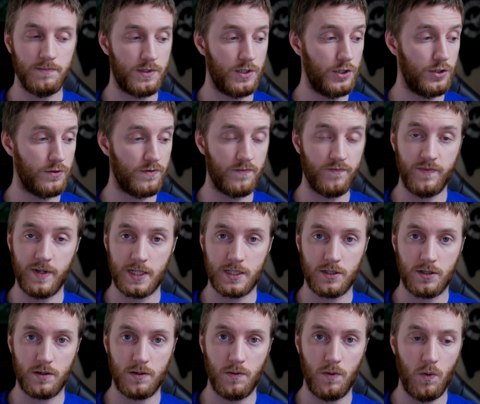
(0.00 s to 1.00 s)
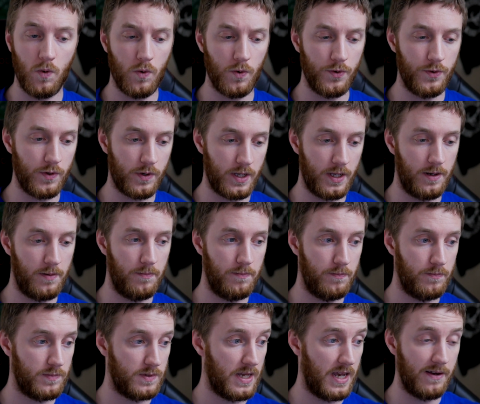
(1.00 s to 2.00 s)
to your mixer, or you
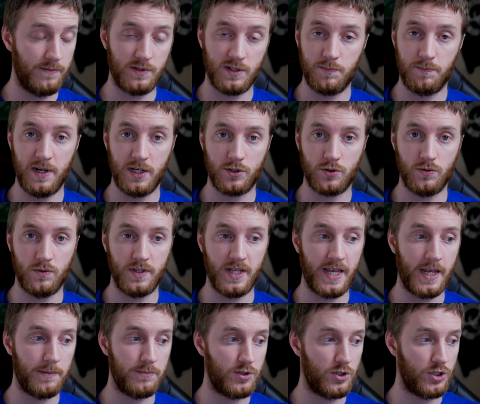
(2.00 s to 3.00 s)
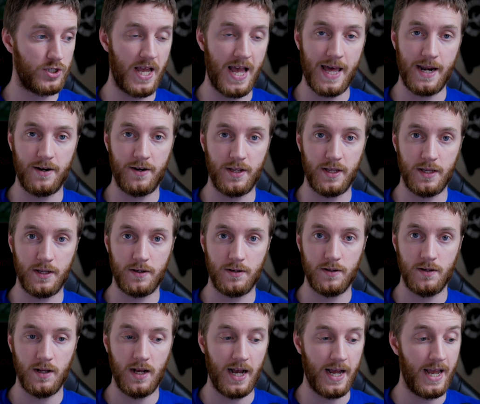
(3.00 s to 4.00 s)
can have special names just added
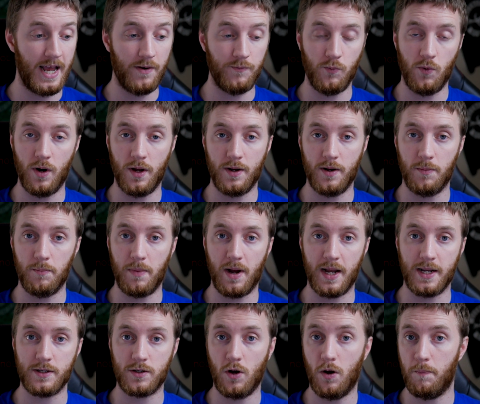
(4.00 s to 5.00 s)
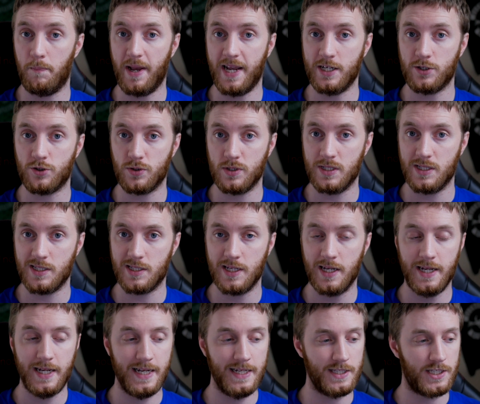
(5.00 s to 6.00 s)
in. I have one on mine called Patrons,
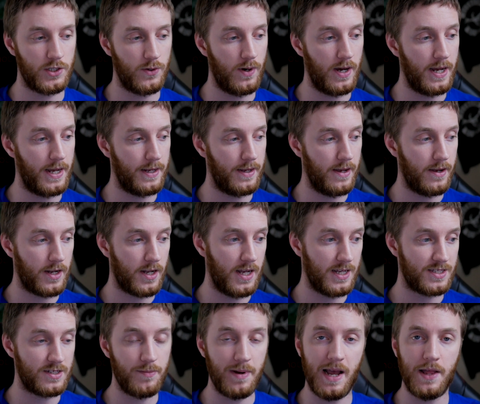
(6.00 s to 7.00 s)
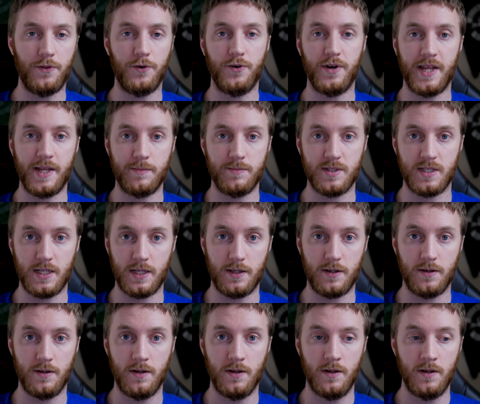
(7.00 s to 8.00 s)
and so I custom add their names
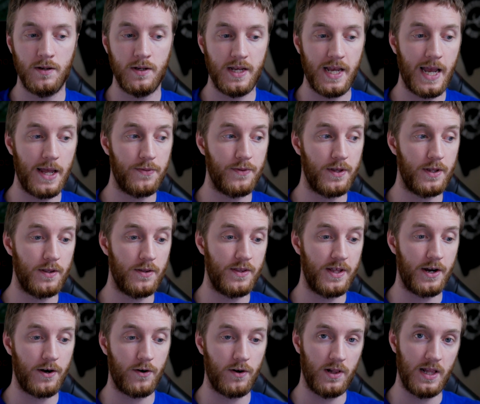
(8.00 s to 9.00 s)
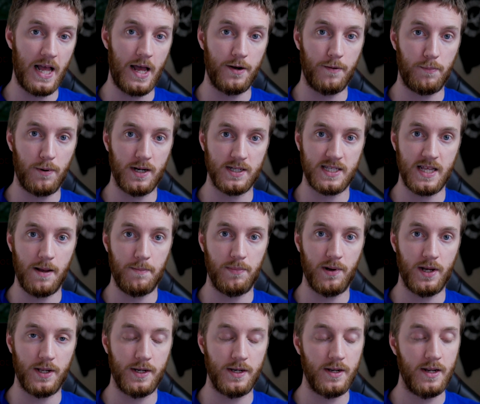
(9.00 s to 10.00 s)
in, and then they're allowed to press that
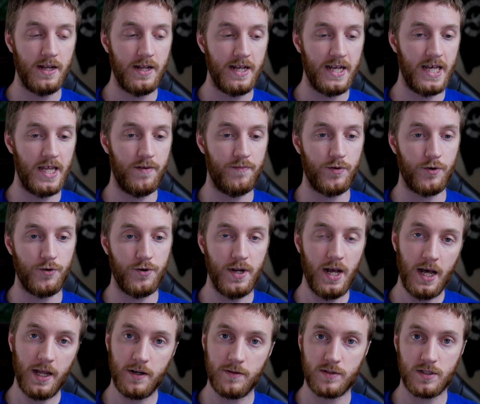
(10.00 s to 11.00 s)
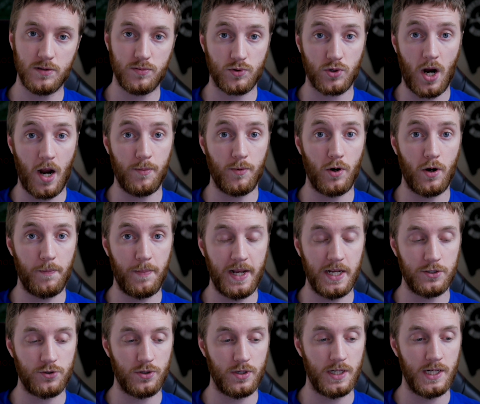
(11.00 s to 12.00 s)
button. And if you're not a subscriber or
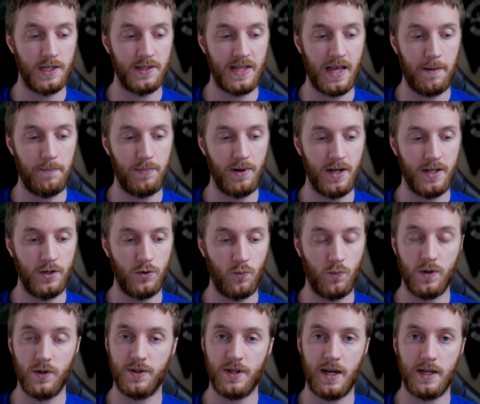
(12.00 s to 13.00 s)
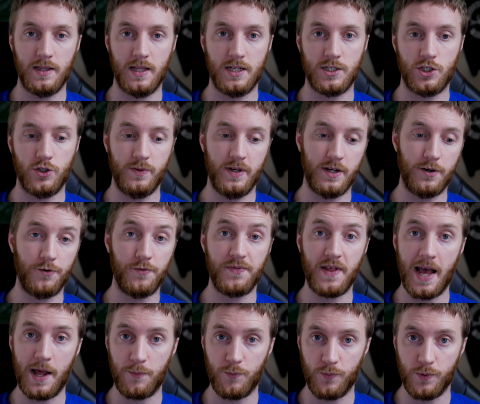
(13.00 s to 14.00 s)
patron, that button will not let you enter
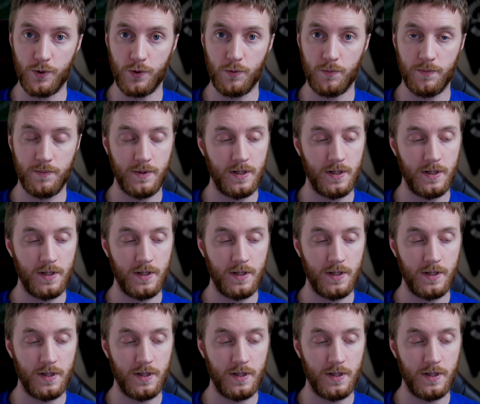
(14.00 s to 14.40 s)
that room.